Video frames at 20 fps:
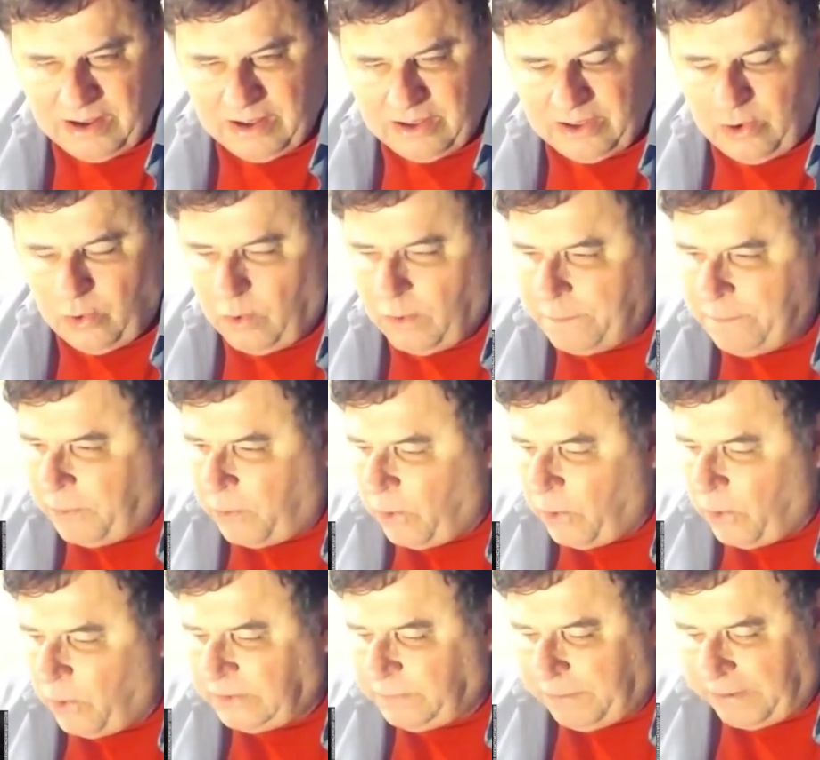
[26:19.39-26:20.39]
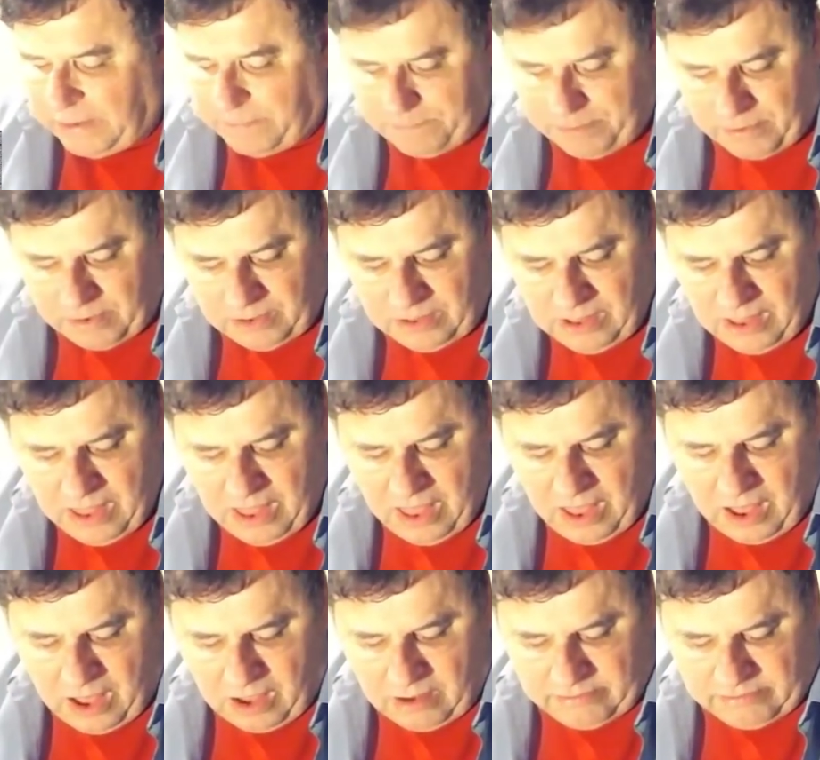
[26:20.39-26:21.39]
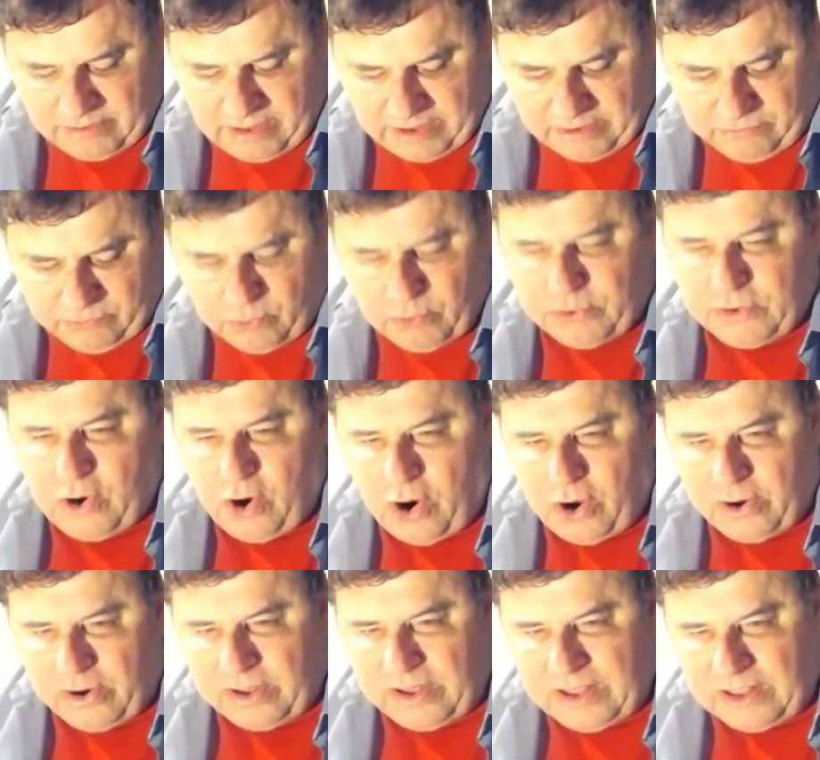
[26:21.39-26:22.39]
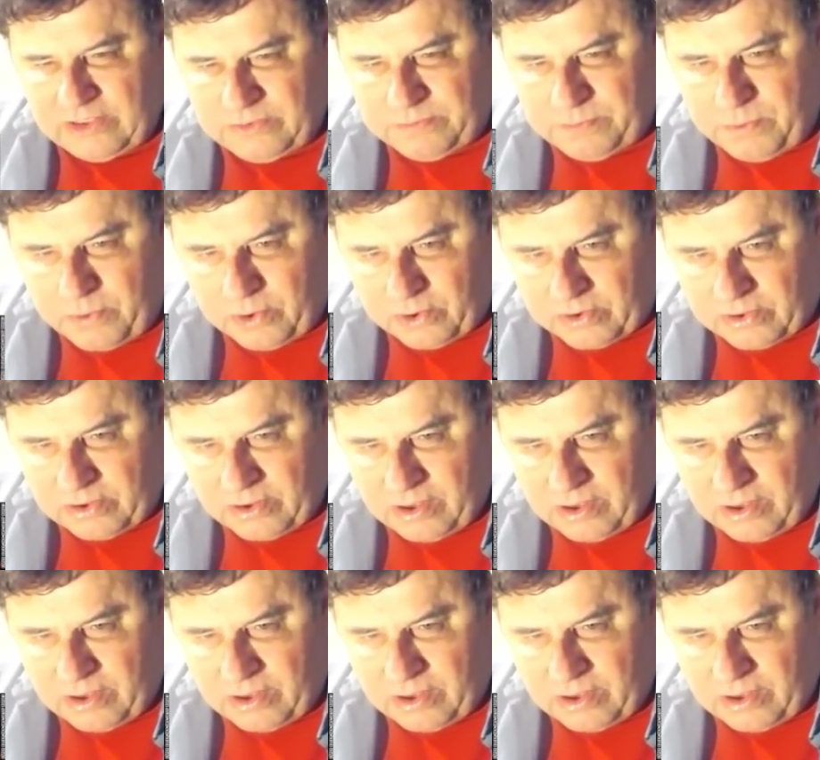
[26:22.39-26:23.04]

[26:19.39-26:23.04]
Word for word: You appoint people of like Ruth Bader Ginsburg.